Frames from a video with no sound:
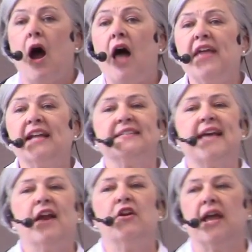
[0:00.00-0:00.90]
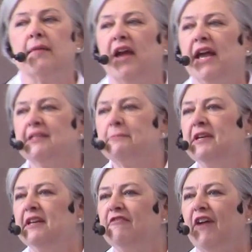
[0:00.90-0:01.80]
On that Saturday, my
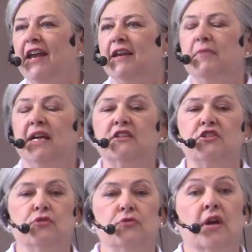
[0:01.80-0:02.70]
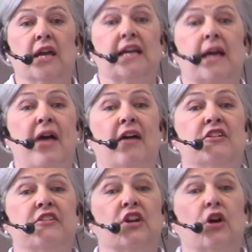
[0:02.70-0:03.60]
husband invited me to come out
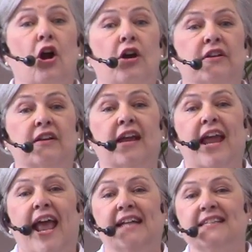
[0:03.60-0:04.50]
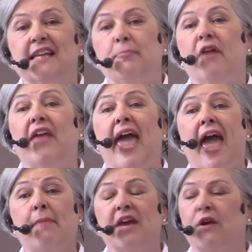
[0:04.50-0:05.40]
into the garden and sleep on the
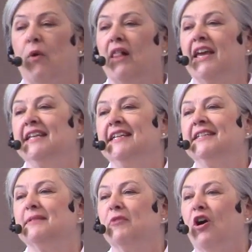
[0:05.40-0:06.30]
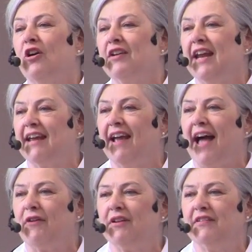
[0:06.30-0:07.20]
hammock while he did some gardening
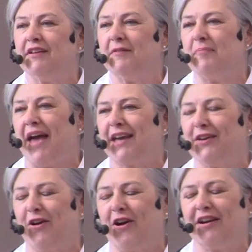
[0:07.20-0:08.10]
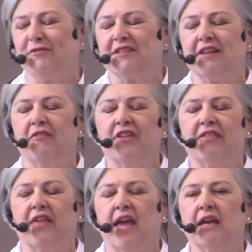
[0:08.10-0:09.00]
out in the backyard. It was a
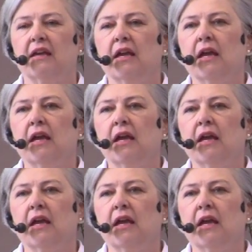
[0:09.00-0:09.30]
lovely thing.